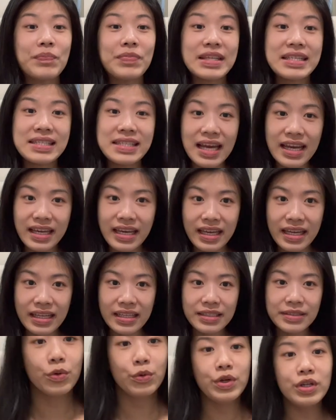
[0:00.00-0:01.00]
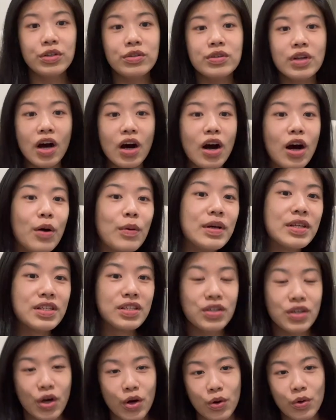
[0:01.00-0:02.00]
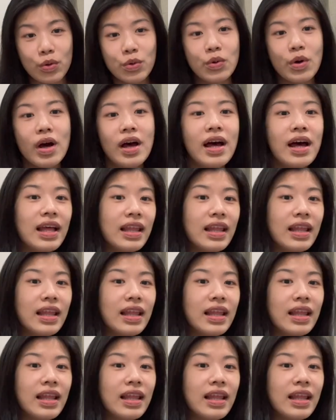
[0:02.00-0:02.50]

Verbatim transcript: Second, we do not always go